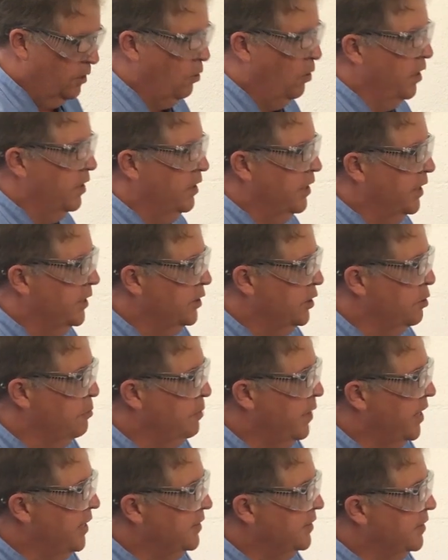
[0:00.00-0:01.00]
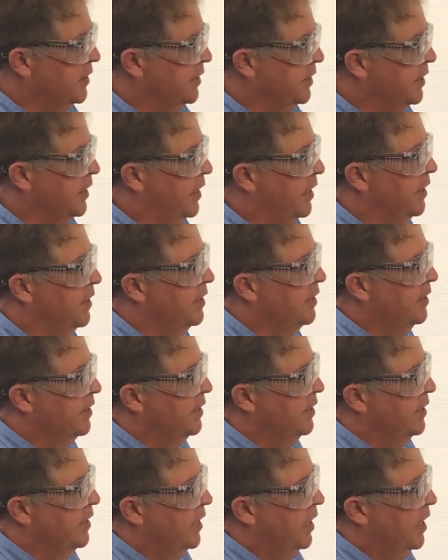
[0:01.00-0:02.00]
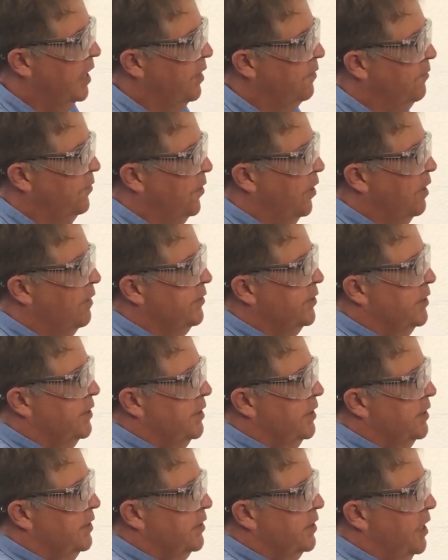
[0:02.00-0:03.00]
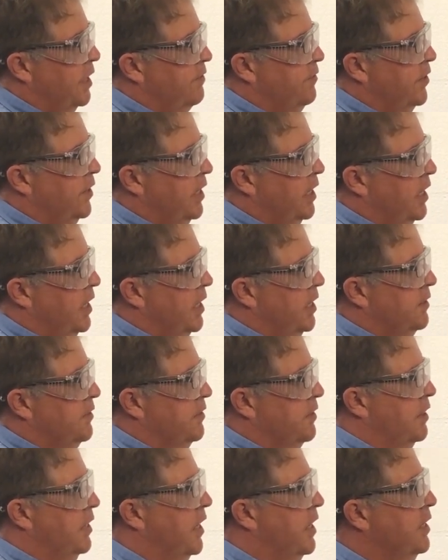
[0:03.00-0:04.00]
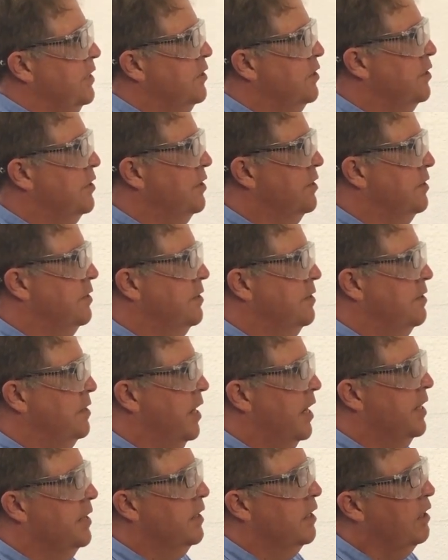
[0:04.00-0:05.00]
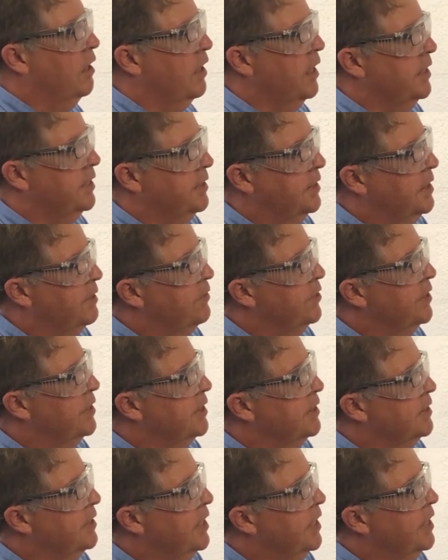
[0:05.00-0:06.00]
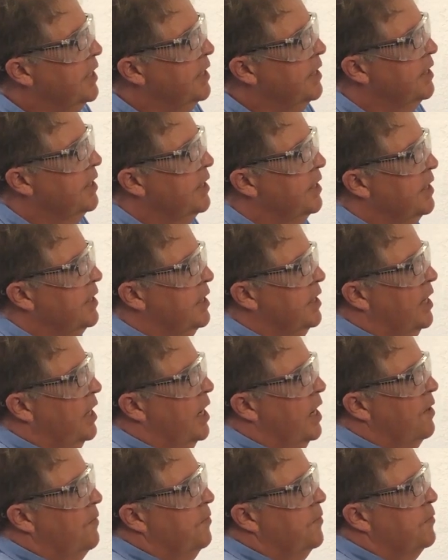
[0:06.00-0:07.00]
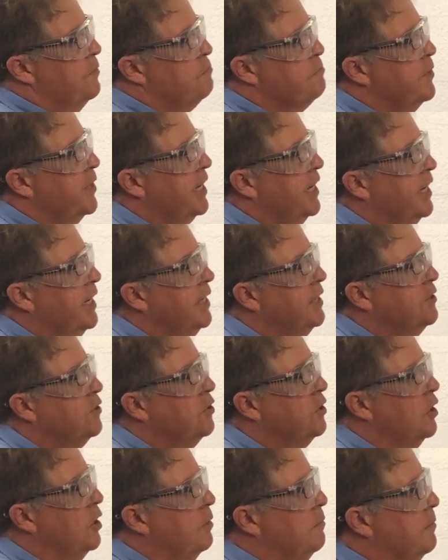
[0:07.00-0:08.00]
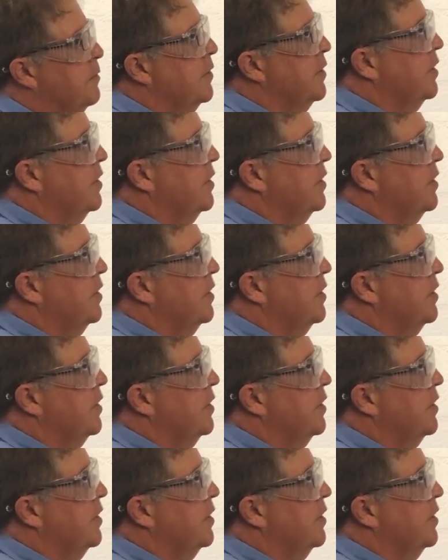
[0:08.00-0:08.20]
quite nice capacity there. Obviously the safety guards, the lasers, and the lights, everything's here. Big e-stop.